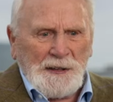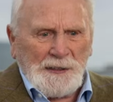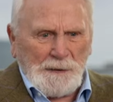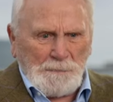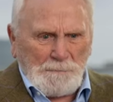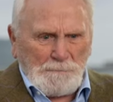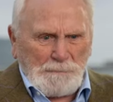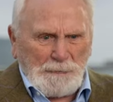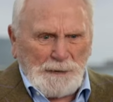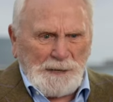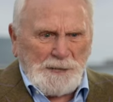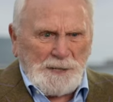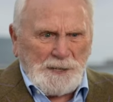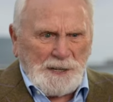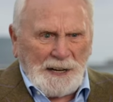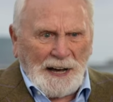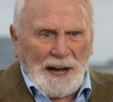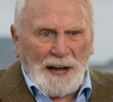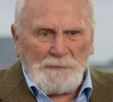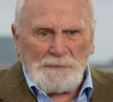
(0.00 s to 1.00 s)
the police
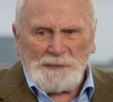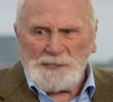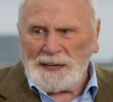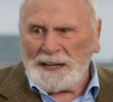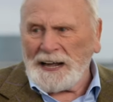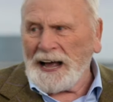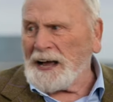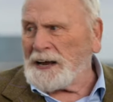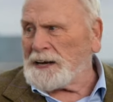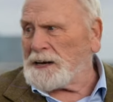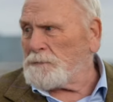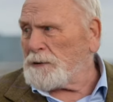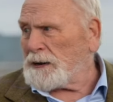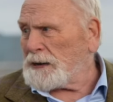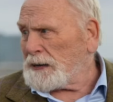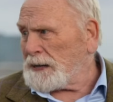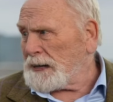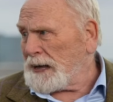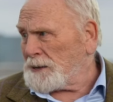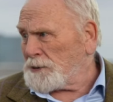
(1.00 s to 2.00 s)
guy was like that, and he went
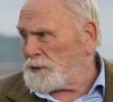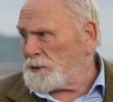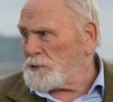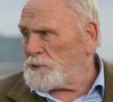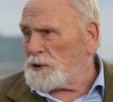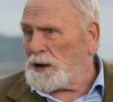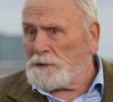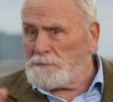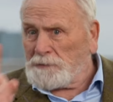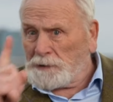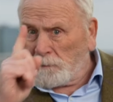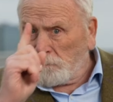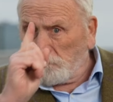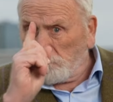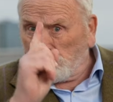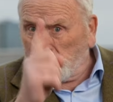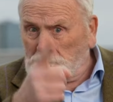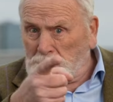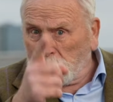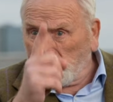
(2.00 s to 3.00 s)
like that to the driver.
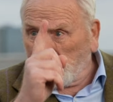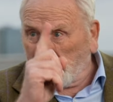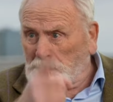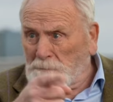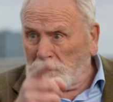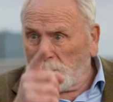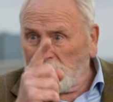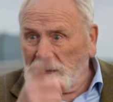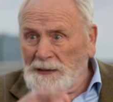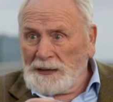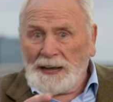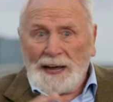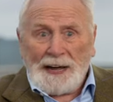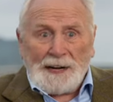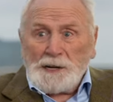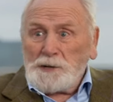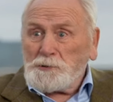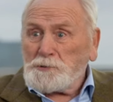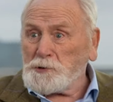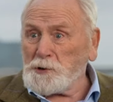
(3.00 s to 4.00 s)

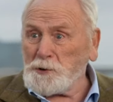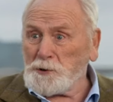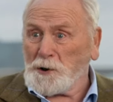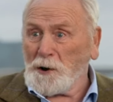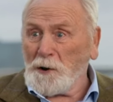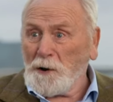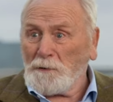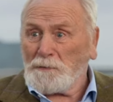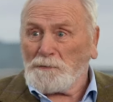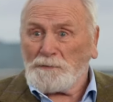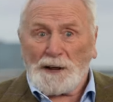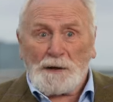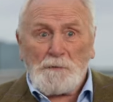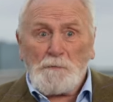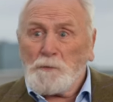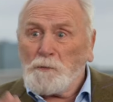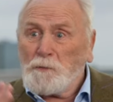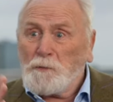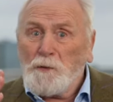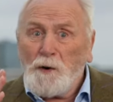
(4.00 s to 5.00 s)
And he took off like
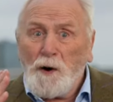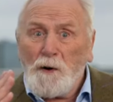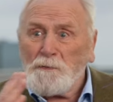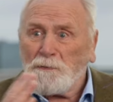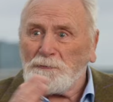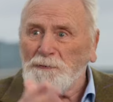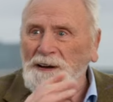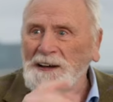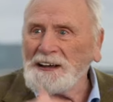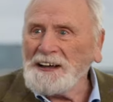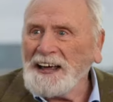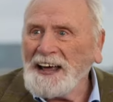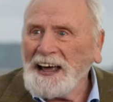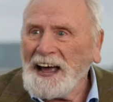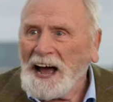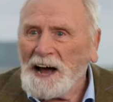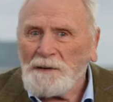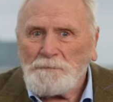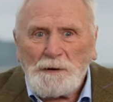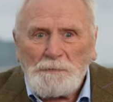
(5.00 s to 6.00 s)
whoop
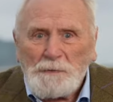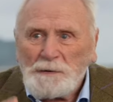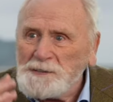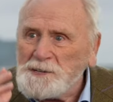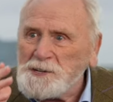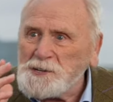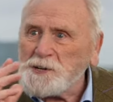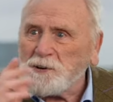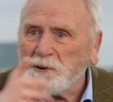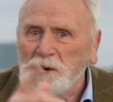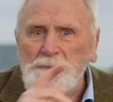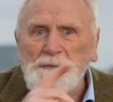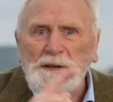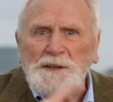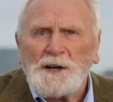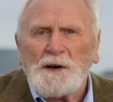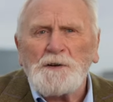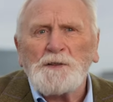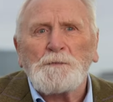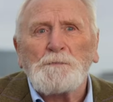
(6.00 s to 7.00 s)
and we went screaming
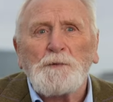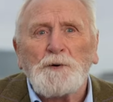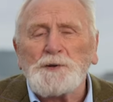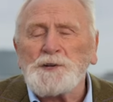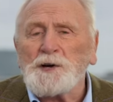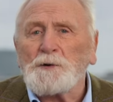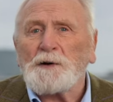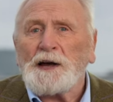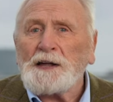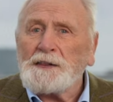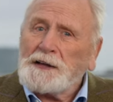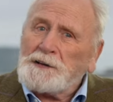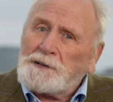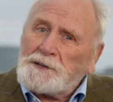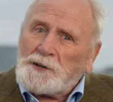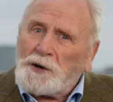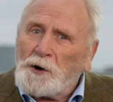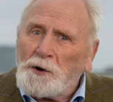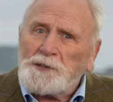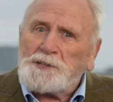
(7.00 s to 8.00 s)
down the motorway. They
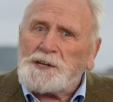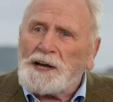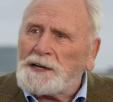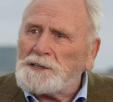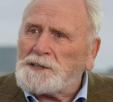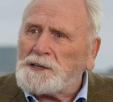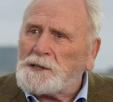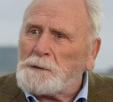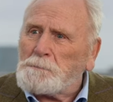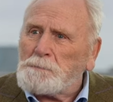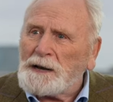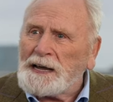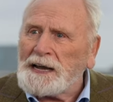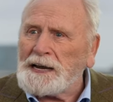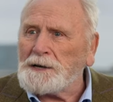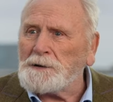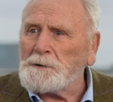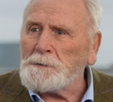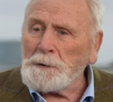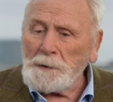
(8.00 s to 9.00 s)
contacted the
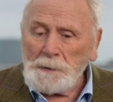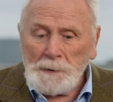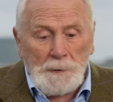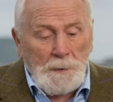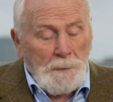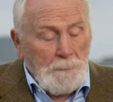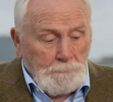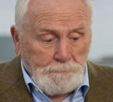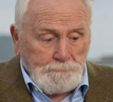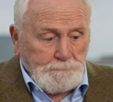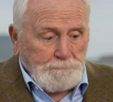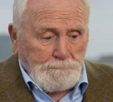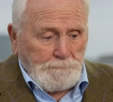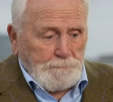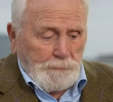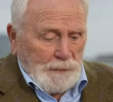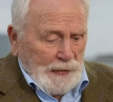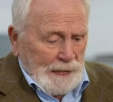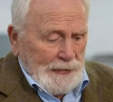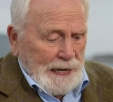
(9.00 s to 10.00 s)
plane.
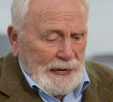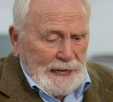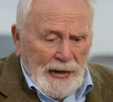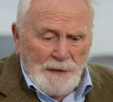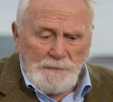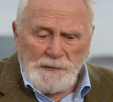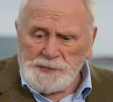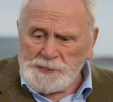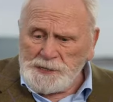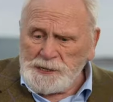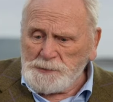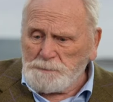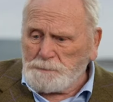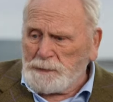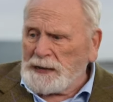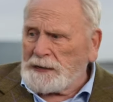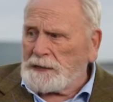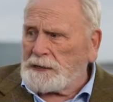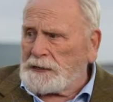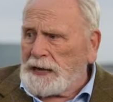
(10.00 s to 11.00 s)
They gave us this
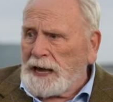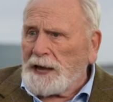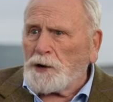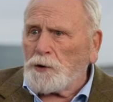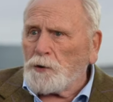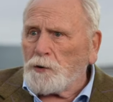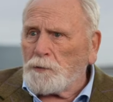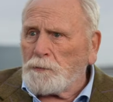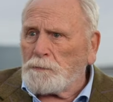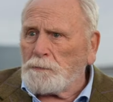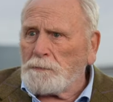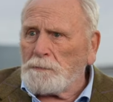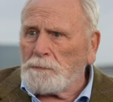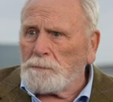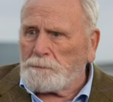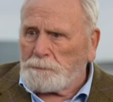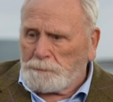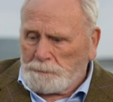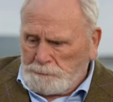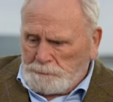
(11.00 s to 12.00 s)
big yellow
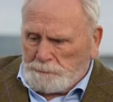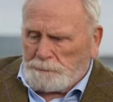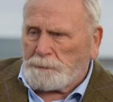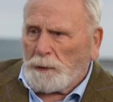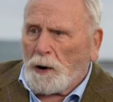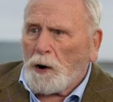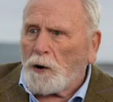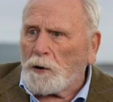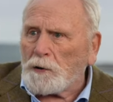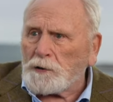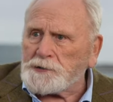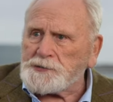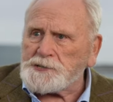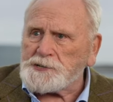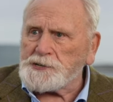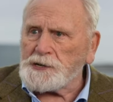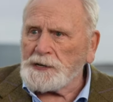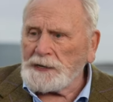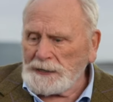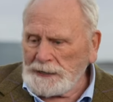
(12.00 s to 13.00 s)

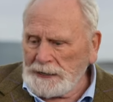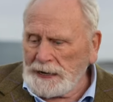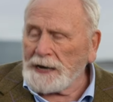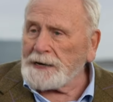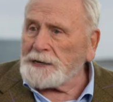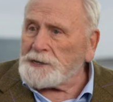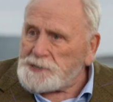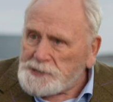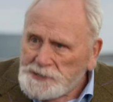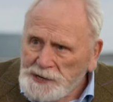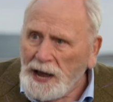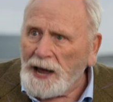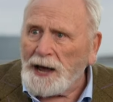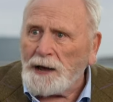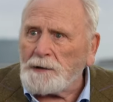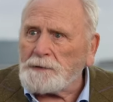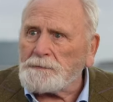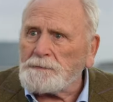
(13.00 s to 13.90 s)
box, and it sat